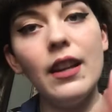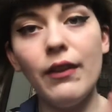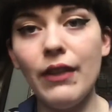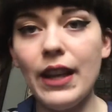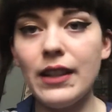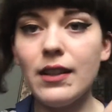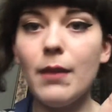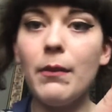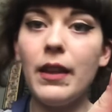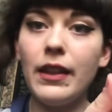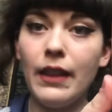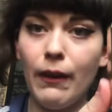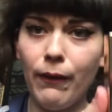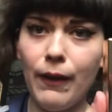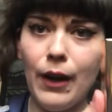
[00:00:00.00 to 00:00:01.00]
if that's something
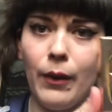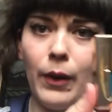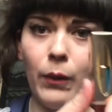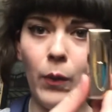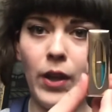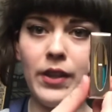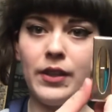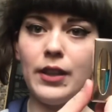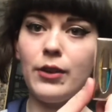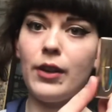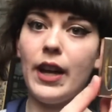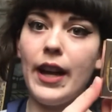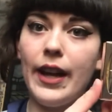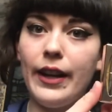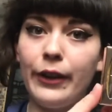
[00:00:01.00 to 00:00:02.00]
that Fairwind wants to
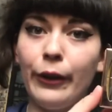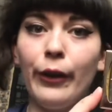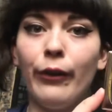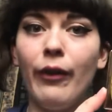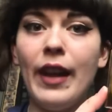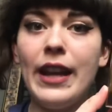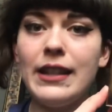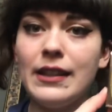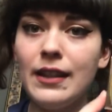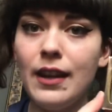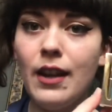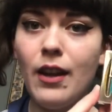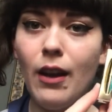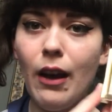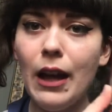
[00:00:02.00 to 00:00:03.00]
try on her face,
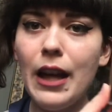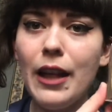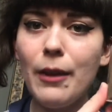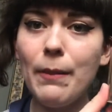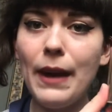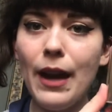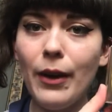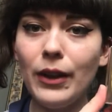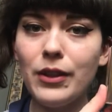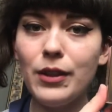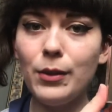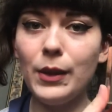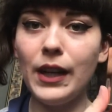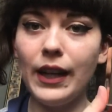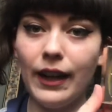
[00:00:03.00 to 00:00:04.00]
all the power
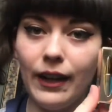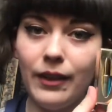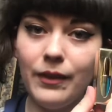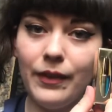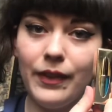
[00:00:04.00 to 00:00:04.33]
to her.